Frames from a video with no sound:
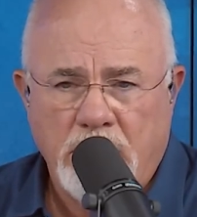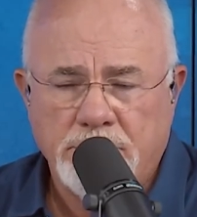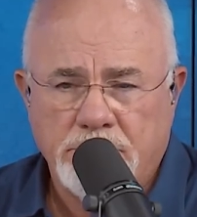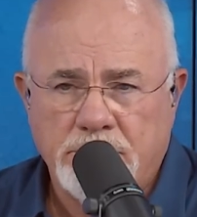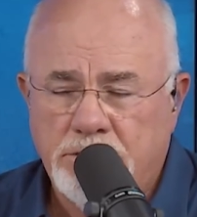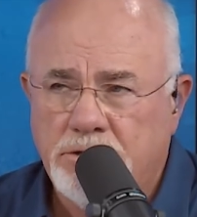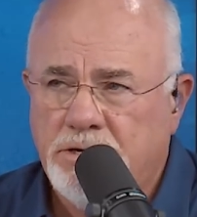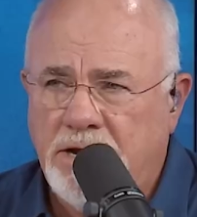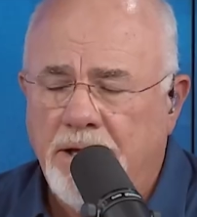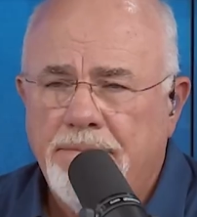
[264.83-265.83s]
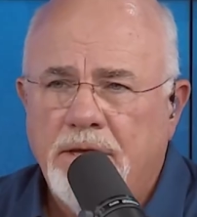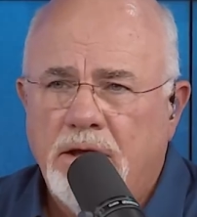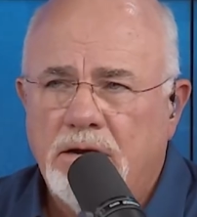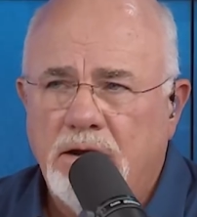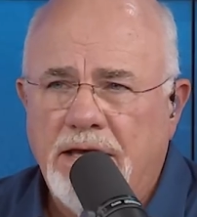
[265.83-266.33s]
And just, just
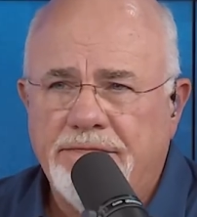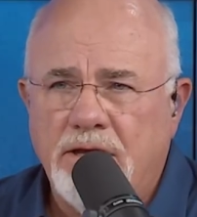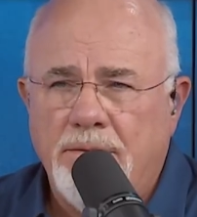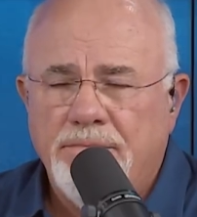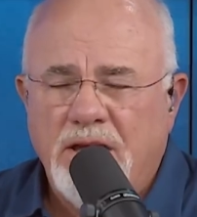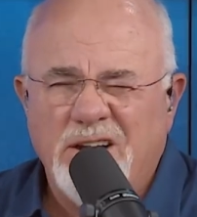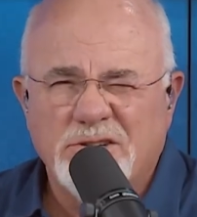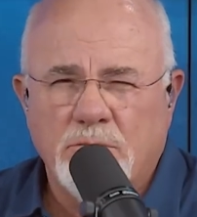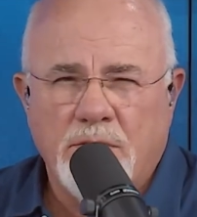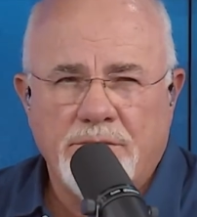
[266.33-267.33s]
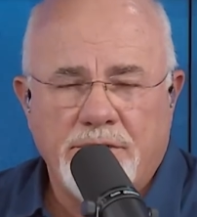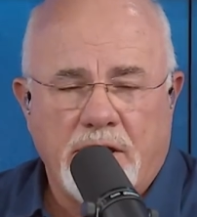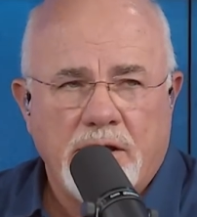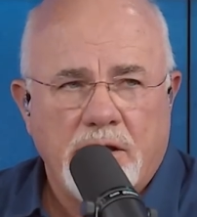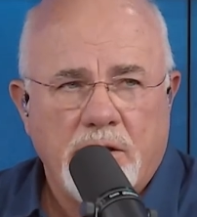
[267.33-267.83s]
let them here's the weird
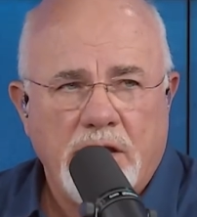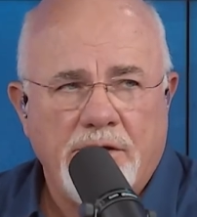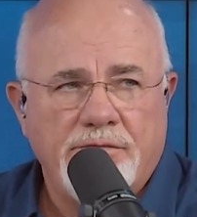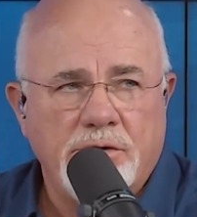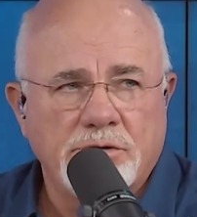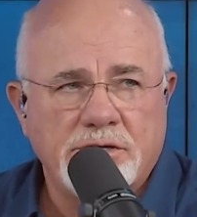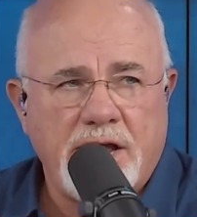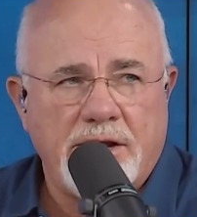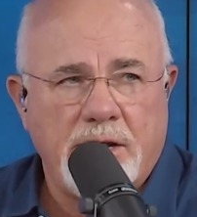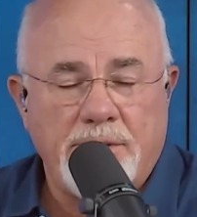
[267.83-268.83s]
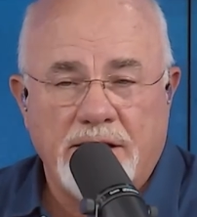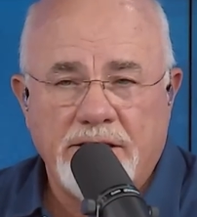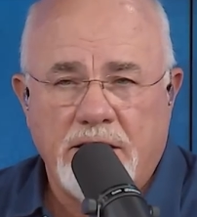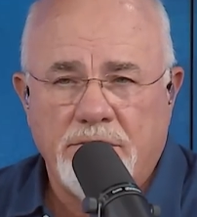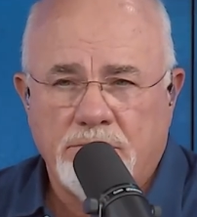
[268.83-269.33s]
thing. If you stand up like
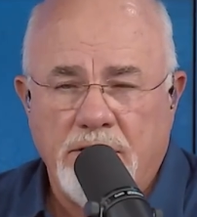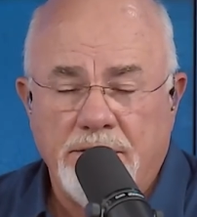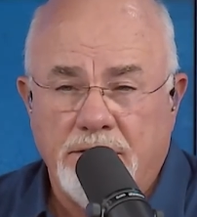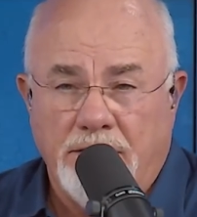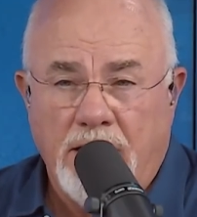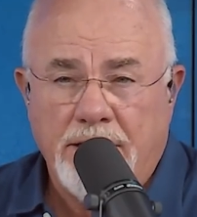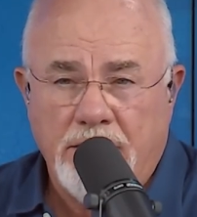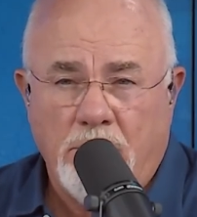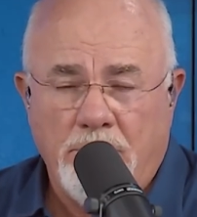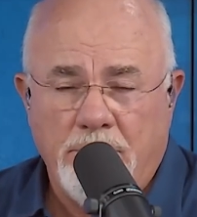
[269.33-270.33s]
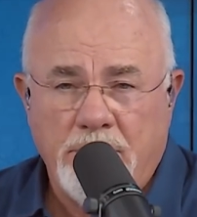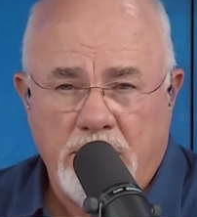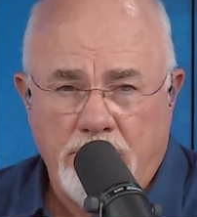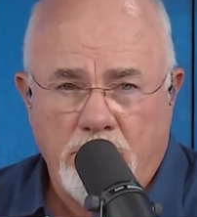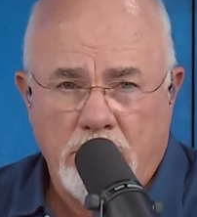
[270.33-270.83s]
that and threaten to not help them
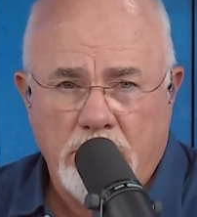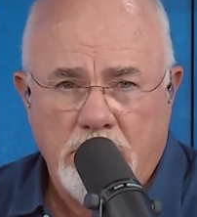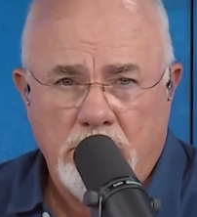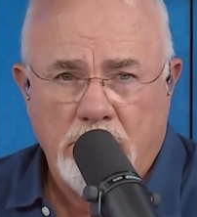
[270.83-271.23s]
anymore,